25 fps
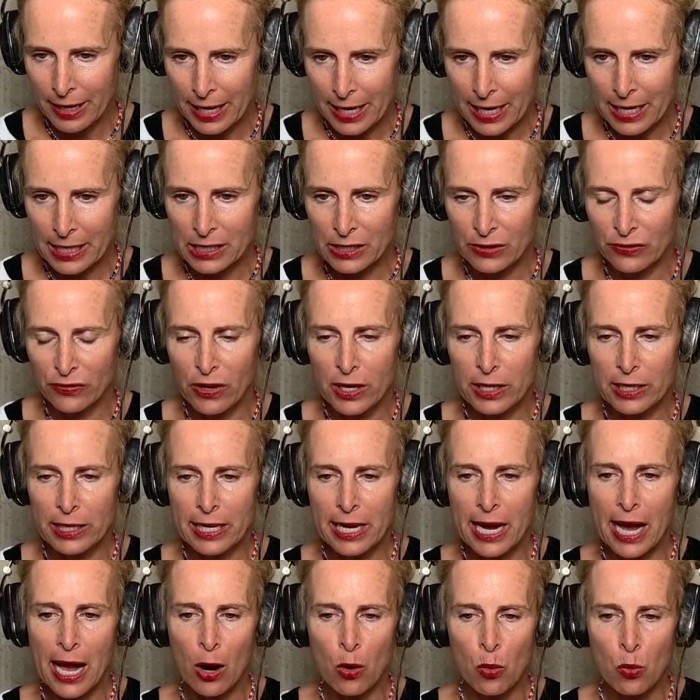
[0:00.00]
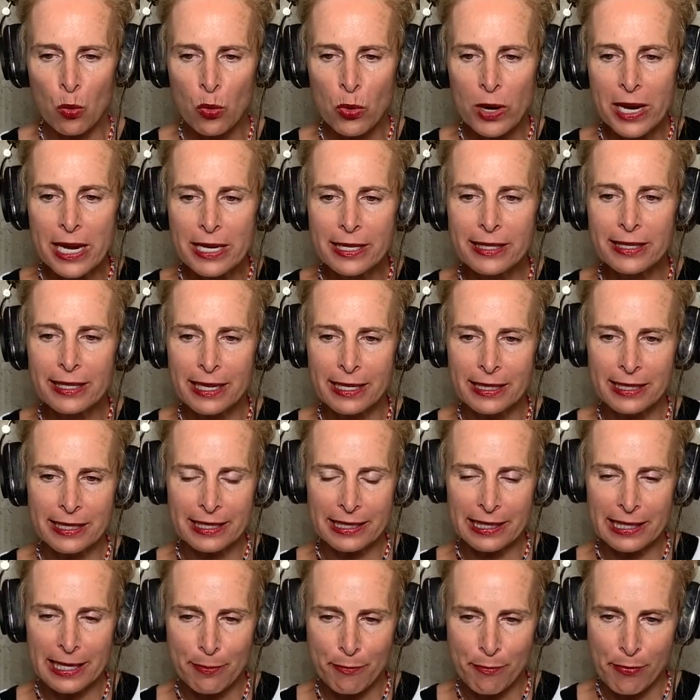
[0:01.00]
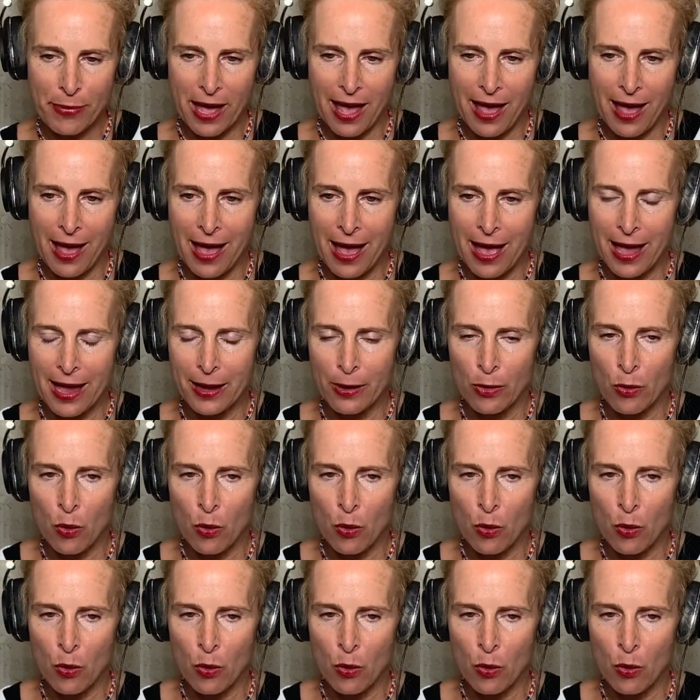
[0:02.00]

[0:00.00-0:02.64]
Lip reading: It's funny how weeks can slip by,